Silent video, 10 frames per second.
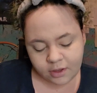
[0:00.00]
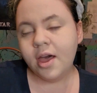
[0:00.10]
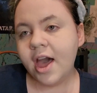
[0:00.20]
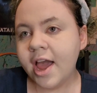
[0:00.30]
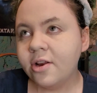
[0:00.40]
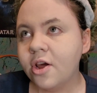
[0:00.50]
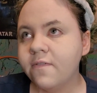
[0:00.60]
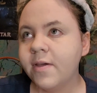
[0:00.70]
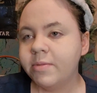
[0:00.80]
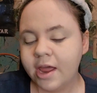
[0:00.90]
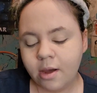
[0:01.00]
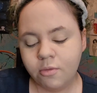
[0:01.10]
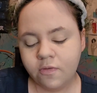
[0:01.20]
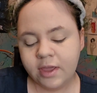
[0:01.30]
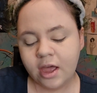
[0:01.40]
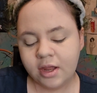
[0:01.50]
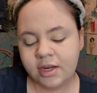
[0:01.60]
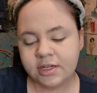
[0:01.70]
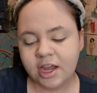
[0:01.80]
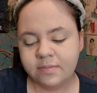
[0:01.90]
I don't know if I plan on moving out
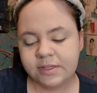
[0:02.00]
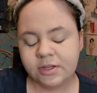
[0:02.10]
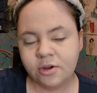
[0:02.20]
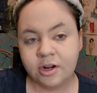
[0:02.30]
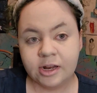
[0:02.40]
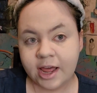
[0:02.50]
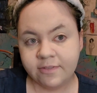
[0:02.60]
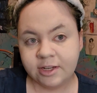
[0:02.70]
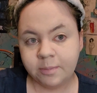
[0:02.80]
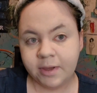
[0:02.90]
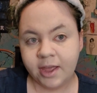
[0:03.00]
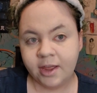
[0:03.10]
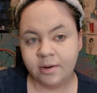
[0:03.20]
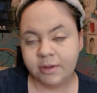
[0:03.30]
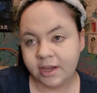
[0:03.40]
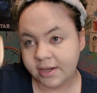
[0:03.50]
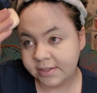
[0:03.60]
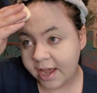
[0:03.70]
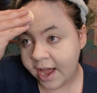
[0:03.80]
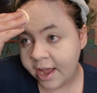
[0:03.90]
anytime soon. It'll have to depend because
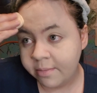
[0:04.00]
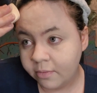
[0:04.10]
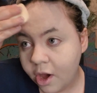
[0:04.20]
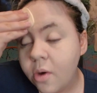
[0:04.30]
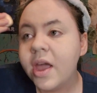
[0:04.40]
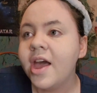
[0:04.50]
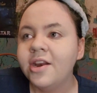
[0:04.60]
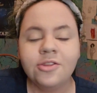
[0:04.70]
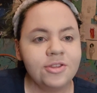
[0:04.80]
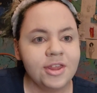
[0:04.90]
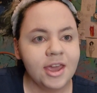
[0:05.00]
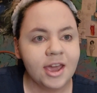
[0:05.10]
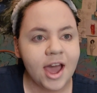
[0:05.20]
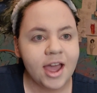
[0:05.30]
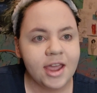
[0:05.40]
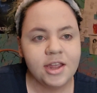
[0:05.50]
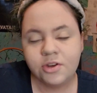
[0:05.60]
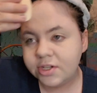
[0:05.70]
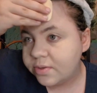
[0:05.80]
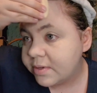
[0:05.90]
another thing. I
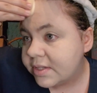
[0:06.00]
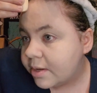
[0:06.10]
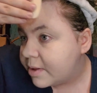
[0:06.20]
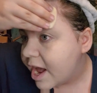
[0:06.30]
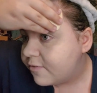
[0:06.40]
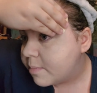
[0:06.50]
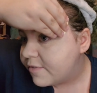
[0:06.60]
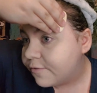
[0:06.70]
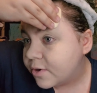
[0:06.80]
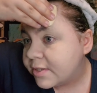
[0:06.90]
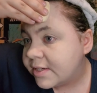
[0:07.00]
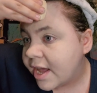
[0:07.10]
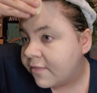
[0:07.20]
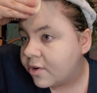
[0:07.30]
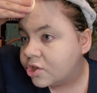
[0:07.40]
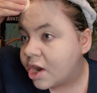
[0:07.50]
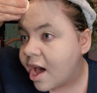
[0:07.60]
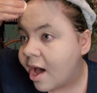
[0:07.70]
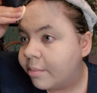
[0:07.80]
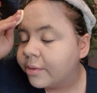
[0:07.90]
just recently applied for my first ever
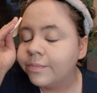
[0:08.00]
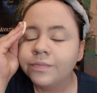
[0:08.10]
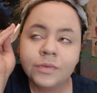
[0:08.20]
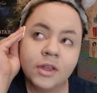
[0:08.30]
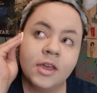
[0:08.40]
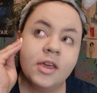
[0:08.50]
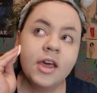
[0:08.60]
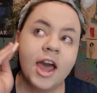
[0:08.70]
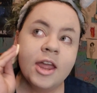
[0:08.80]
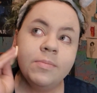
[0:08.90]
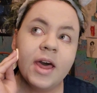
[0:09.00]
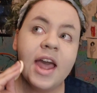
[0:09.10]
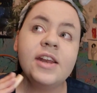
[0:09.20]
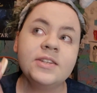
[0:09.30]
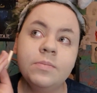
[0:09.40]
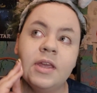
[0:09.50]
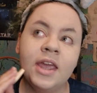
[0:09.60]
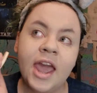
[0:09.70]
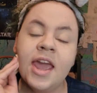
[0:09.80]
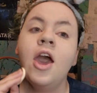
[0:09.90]
job. I applied to be
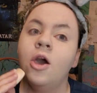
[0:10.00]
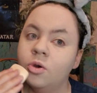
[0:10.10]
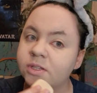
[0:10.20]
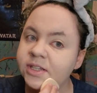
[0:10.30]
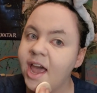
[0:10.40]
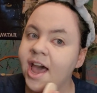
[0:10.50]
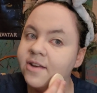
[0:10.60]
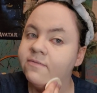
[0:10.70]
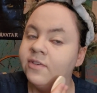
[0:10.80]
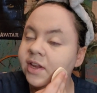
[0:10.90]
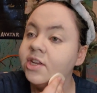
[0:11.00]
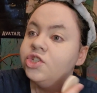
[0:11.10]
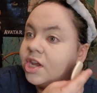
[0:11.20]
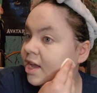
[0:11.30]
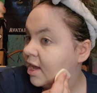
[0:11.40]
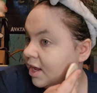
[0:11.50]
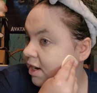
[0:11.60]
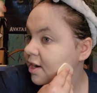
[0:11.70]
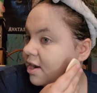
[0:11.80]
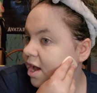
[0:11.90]
a host at Village
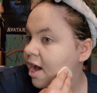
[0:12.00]
Inn.